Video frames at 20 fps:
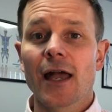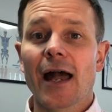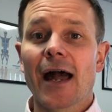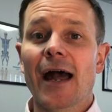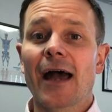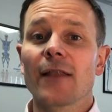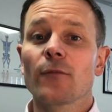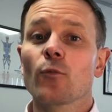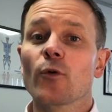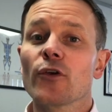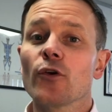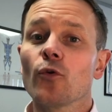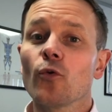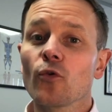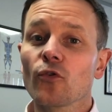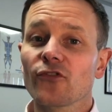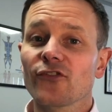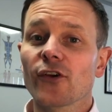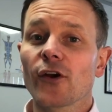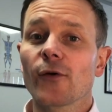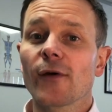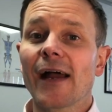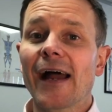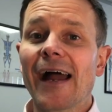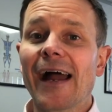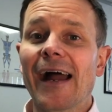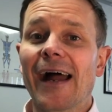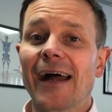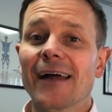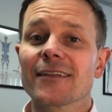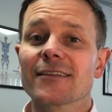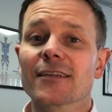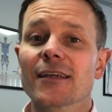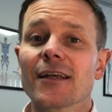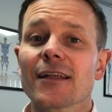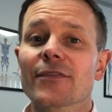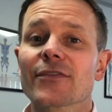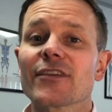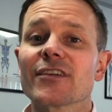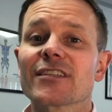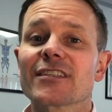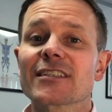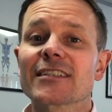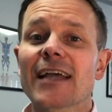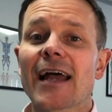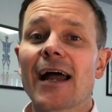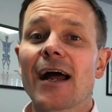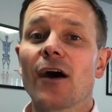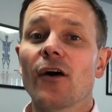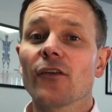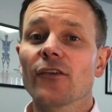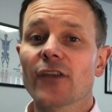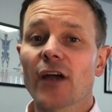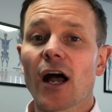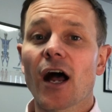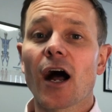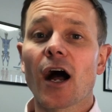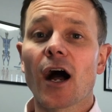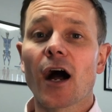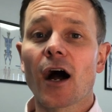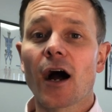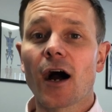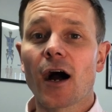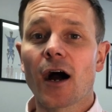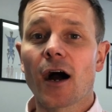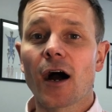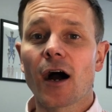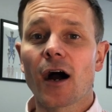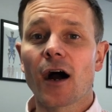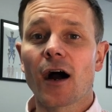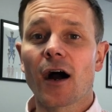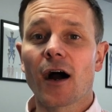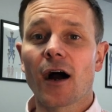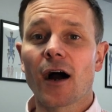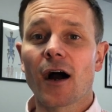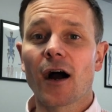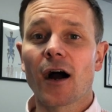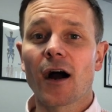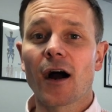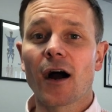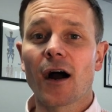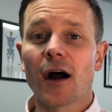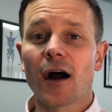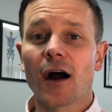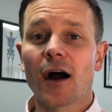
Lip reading: and we also add the sound ah